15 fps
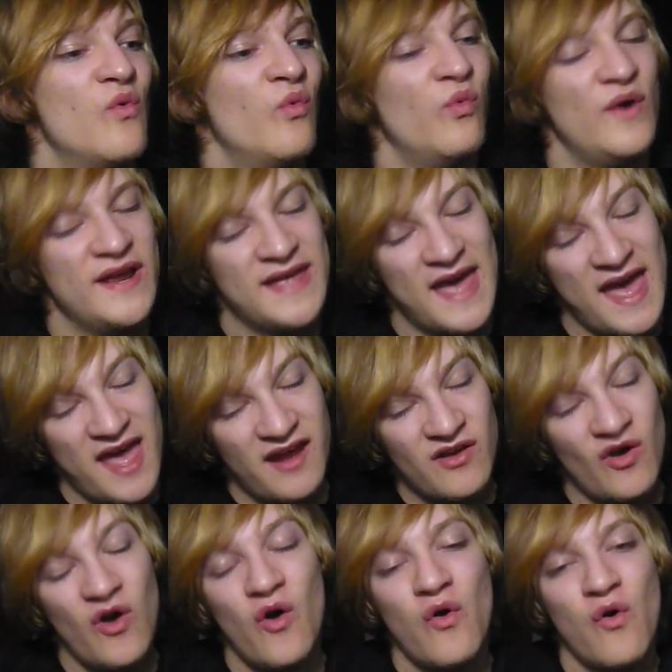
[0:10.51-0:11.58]
wig head,
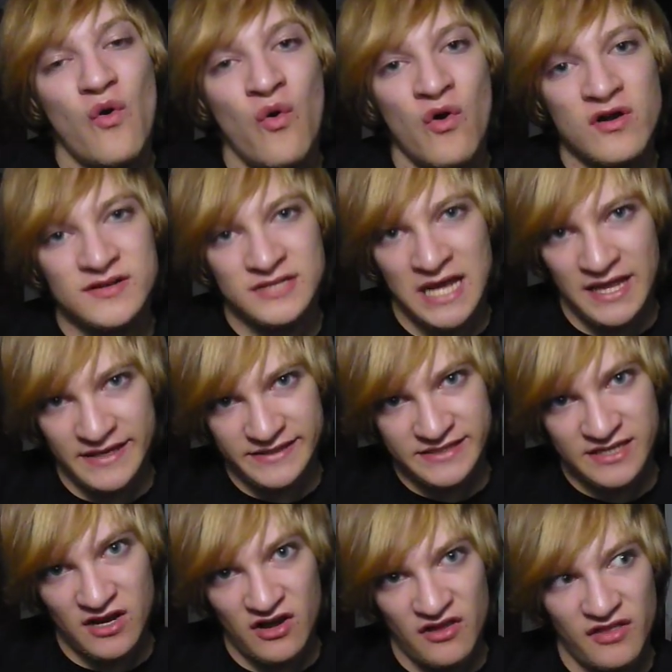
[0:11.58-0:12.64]
or as I like to
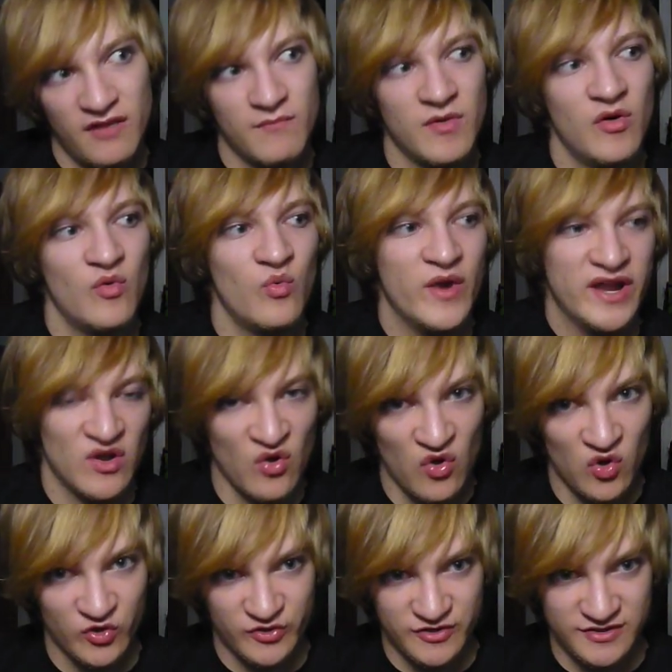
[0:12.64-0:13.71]
call them, wig
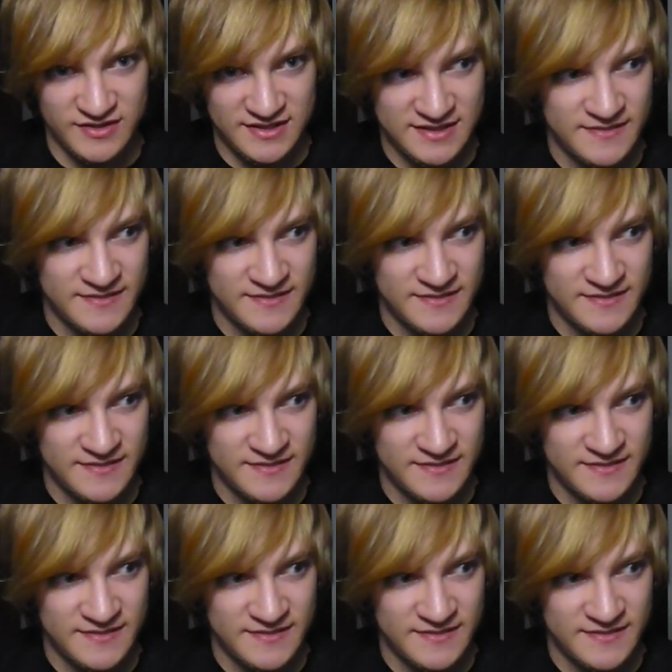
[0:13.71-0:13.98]
holders.